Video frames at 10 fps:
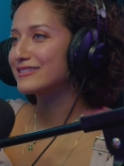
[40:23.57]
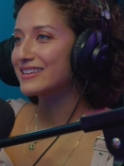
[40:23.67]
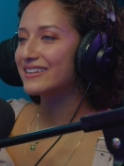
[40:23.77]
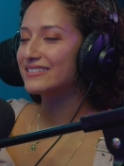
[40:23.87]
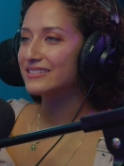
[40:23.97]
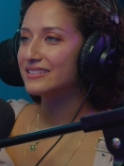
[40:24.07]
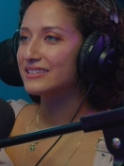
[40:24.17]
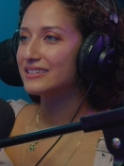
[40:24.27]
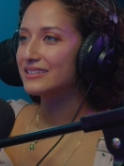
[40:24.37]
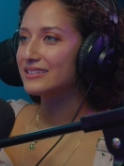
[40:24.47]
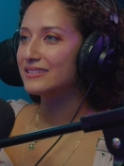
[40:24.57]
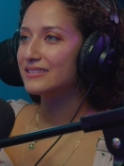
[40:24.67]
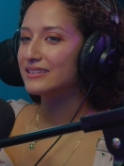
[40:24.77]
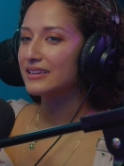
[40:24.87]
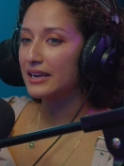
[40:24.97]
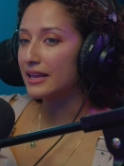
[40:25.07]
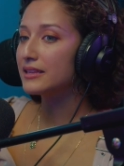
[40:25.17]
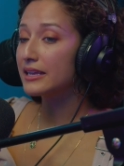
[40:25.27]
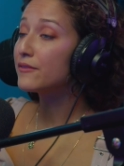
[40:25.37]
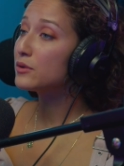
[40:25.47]
side. And I
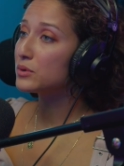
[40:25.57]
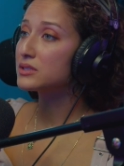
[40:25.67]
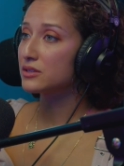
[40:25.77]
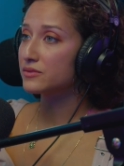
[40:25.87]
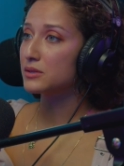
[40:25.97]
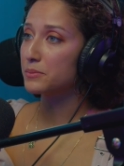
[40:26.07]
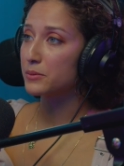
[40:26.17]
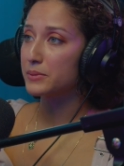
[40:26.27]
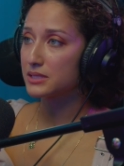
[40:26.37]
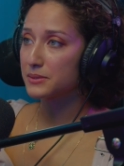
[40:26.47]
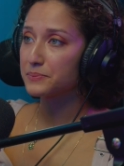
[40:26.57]
think everyone serves a purpose.